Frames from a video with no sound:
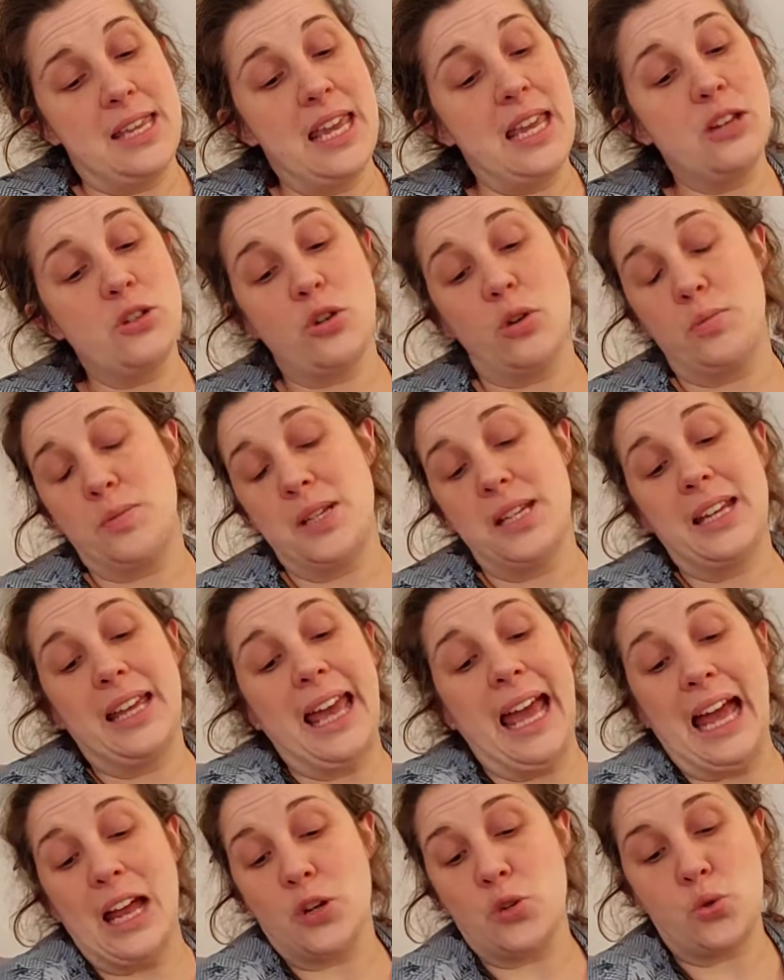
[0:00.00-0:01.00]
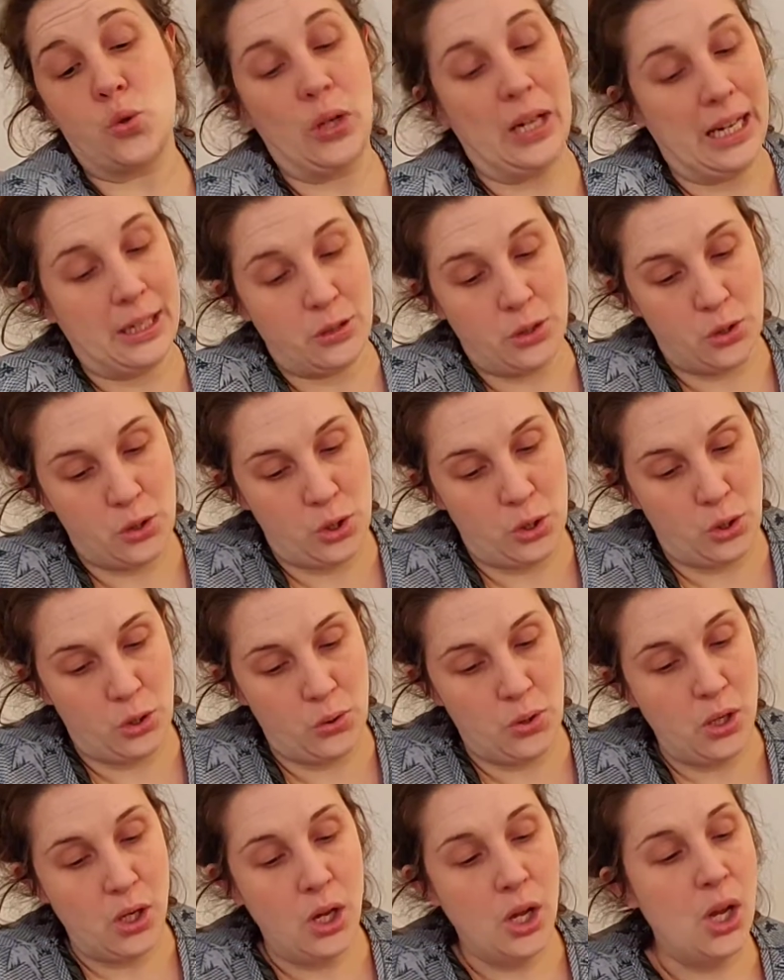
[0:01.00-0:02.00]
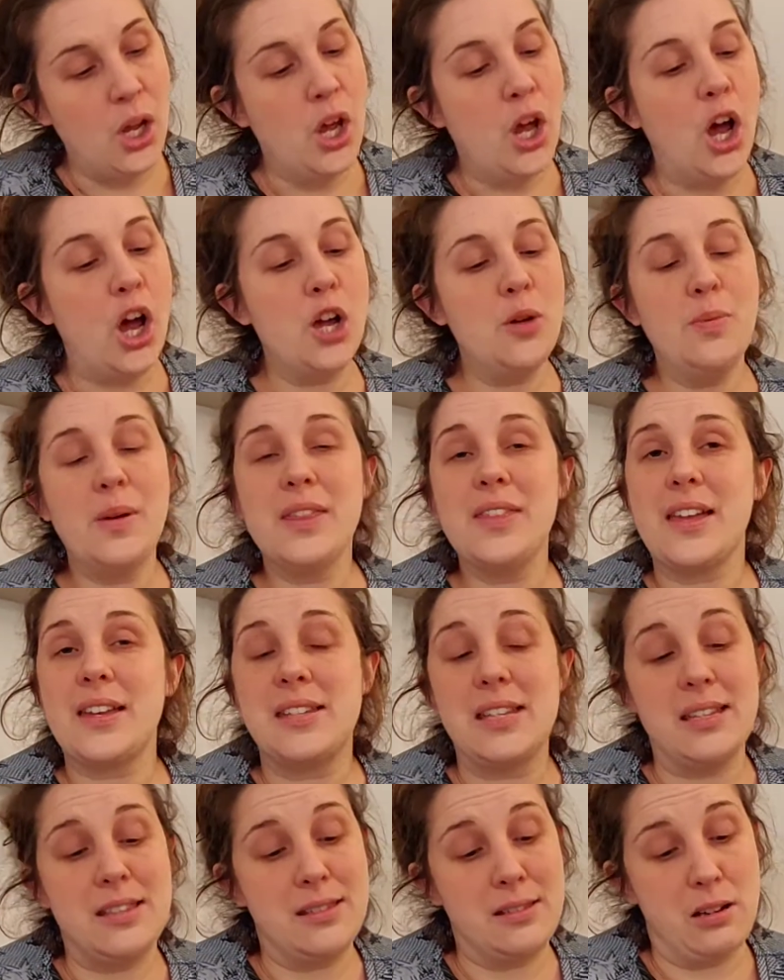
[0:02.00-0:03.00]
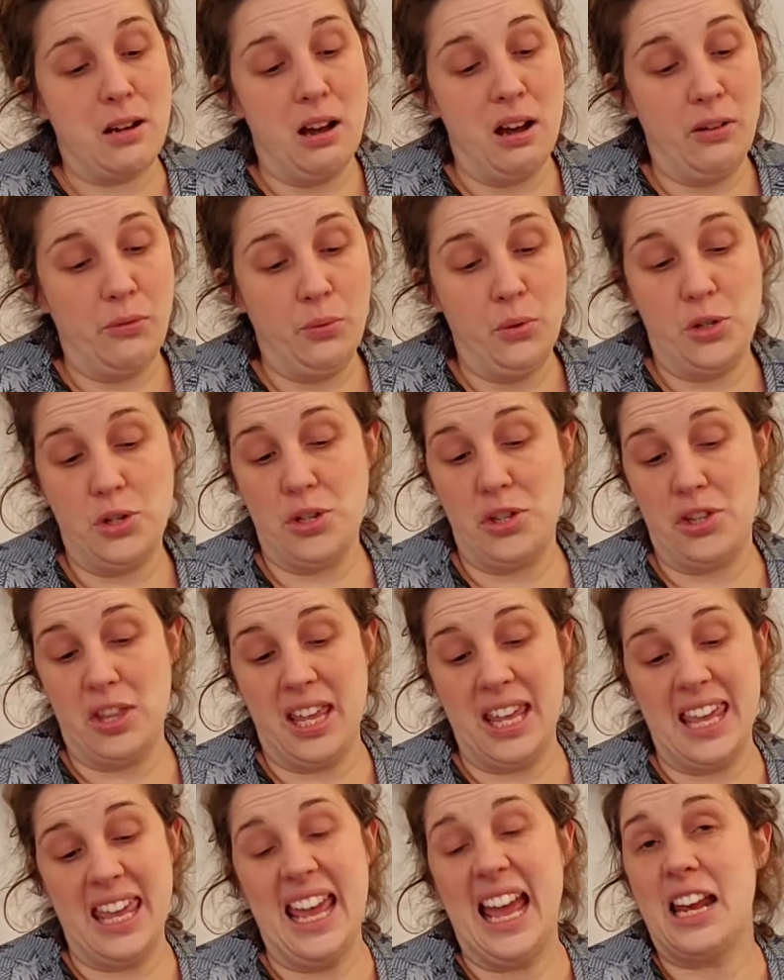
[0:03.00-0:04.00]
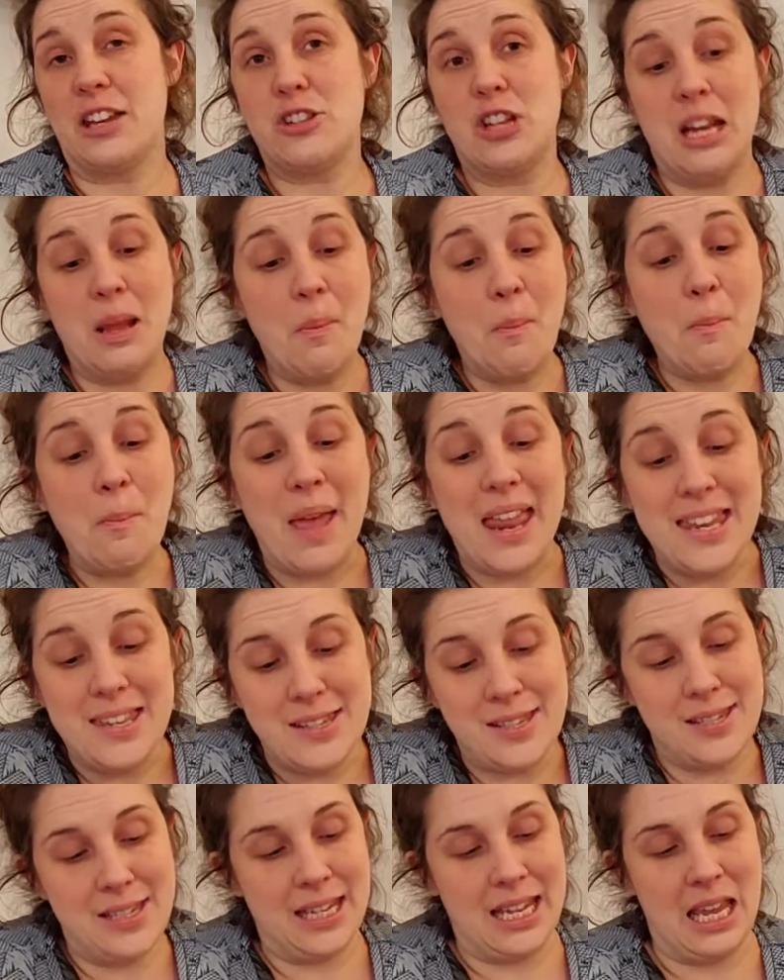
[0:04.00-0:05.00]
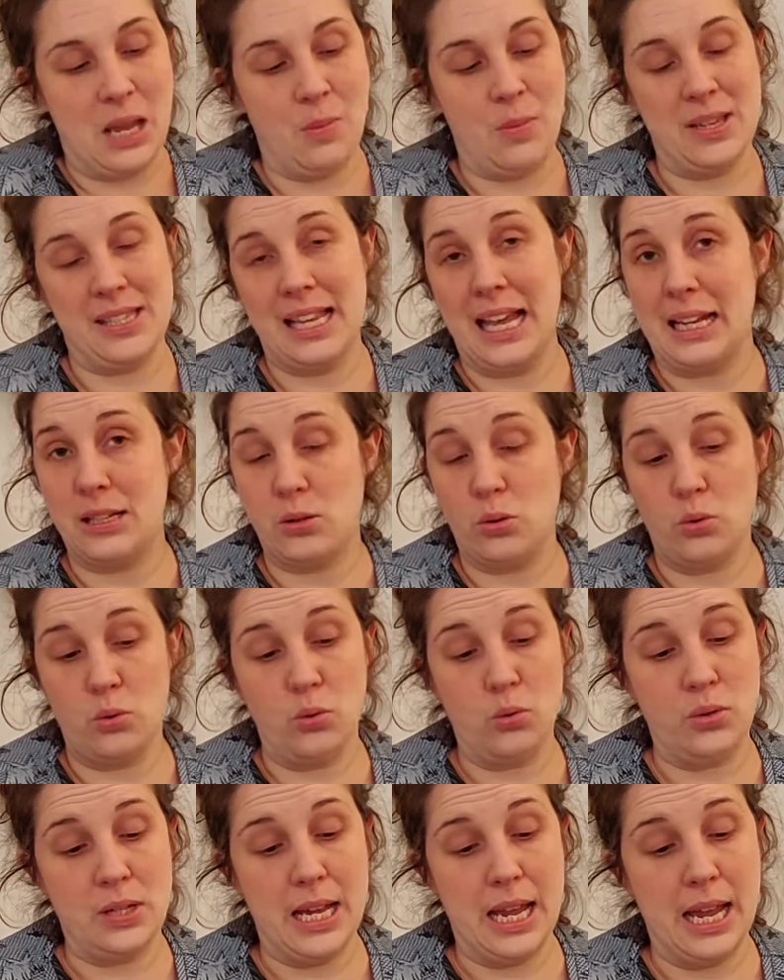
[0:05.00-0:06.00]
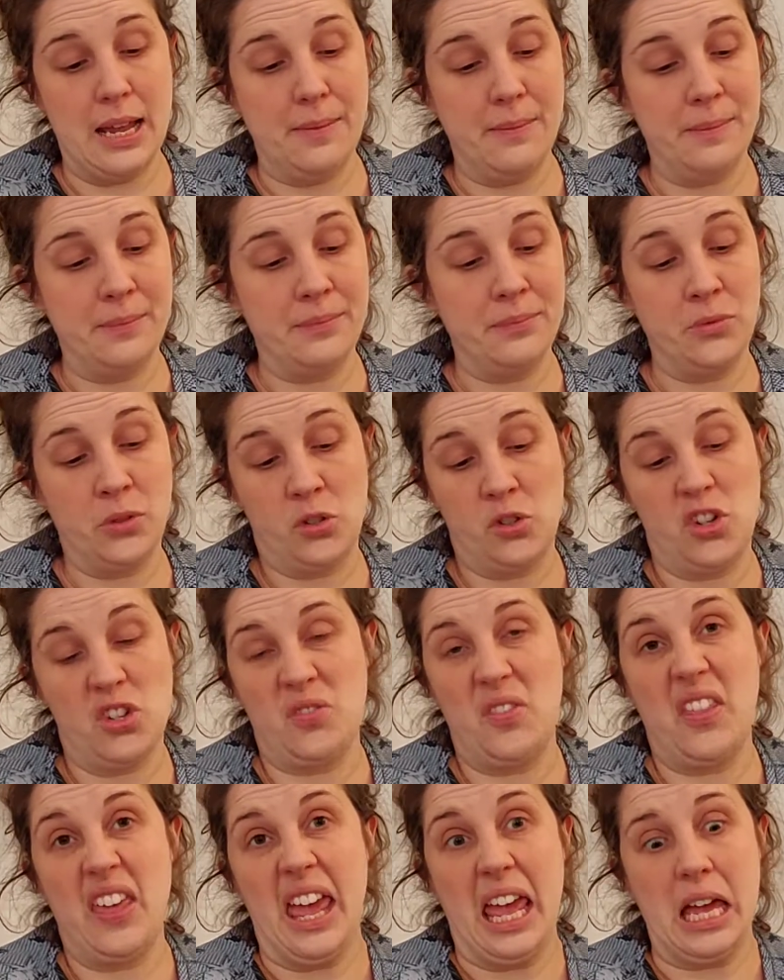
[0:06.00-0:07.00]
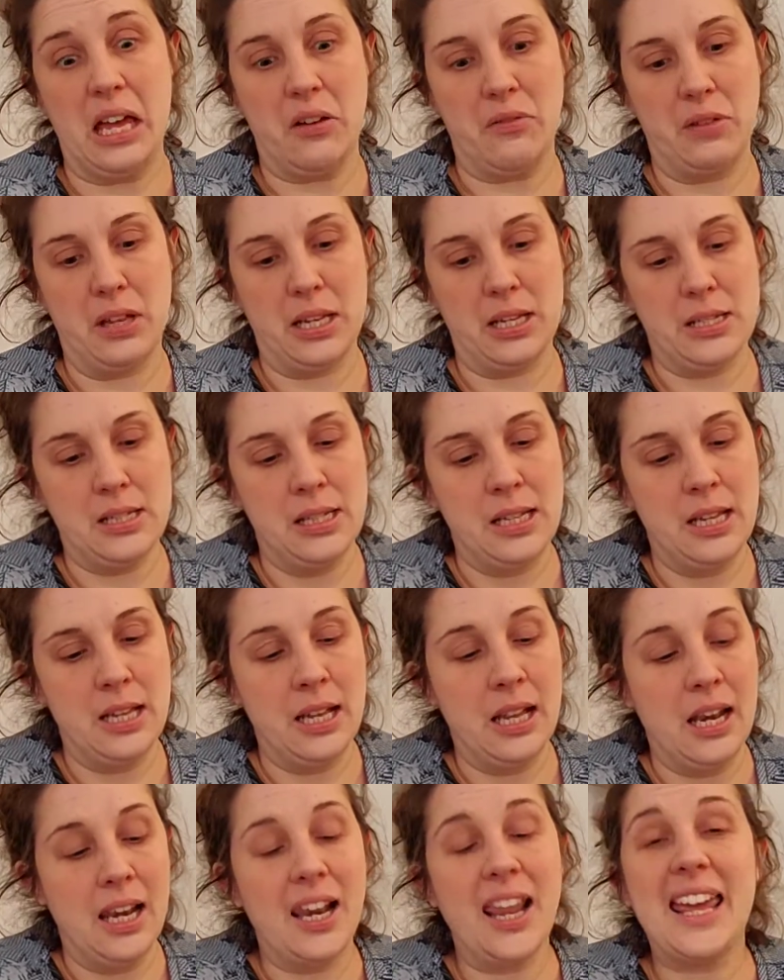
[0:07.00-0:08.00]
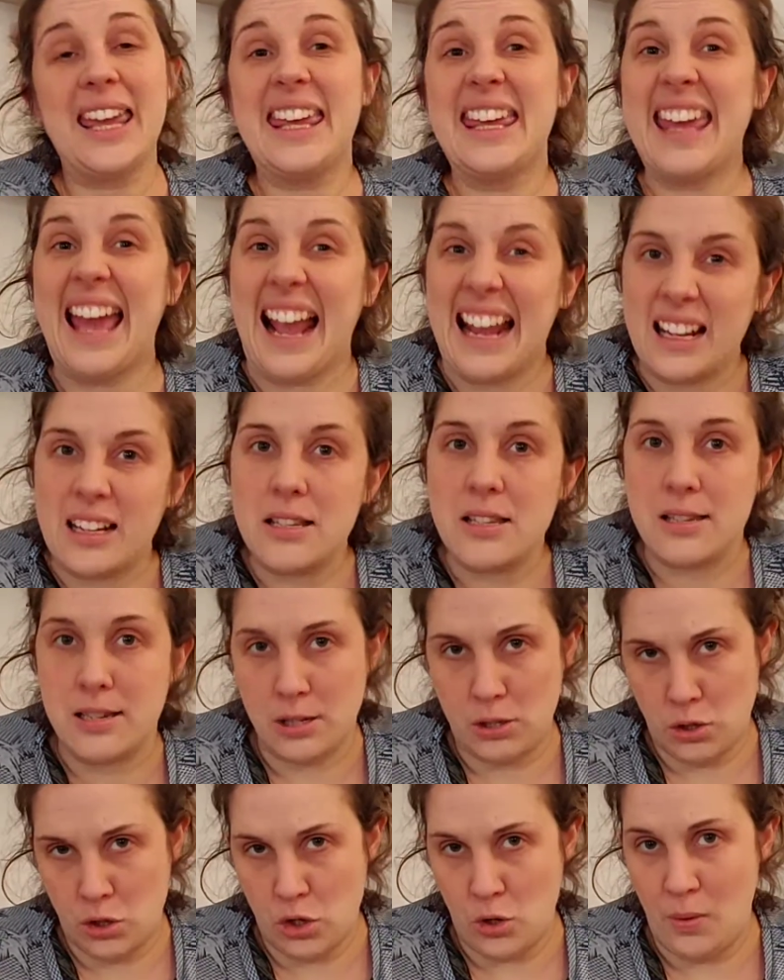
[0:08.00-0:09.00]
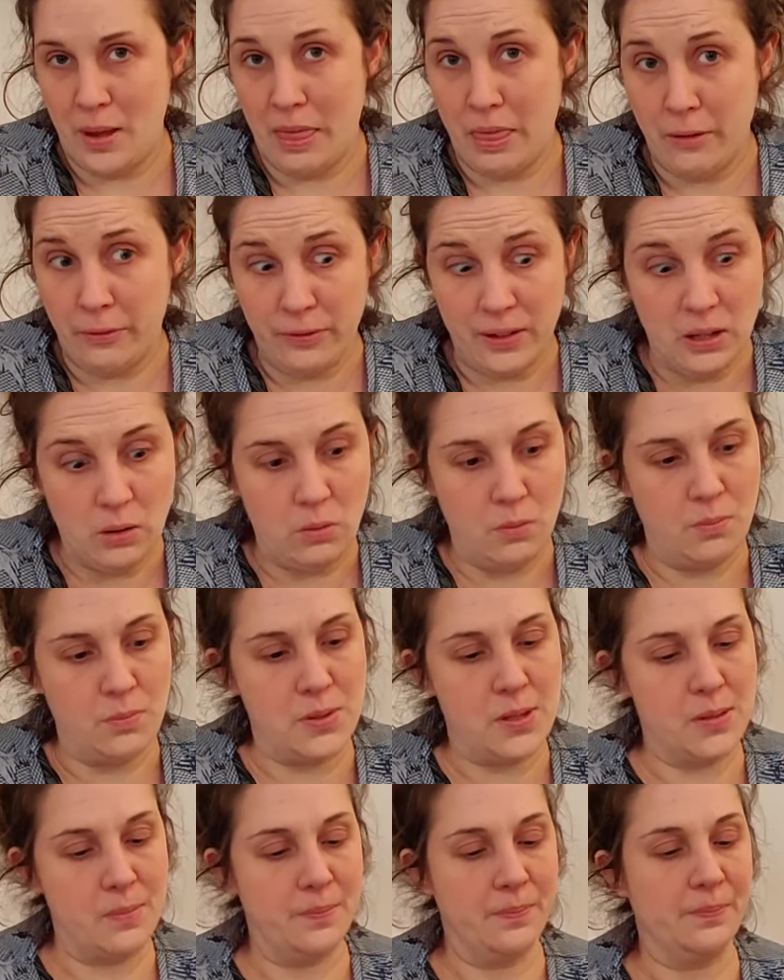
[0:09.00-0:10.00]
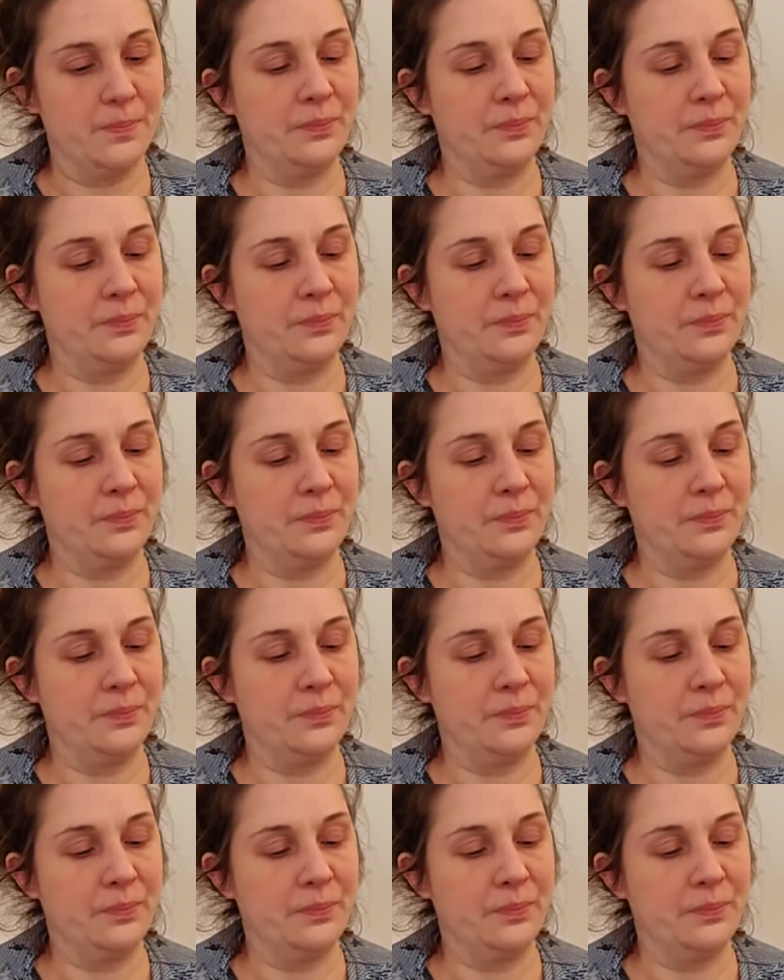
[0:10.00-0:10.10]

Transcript: he adopted a casual attitude, hoping that his staff would just think he actually meant to keep his hat on all day, just for the heck of it, like gangsters do in the films.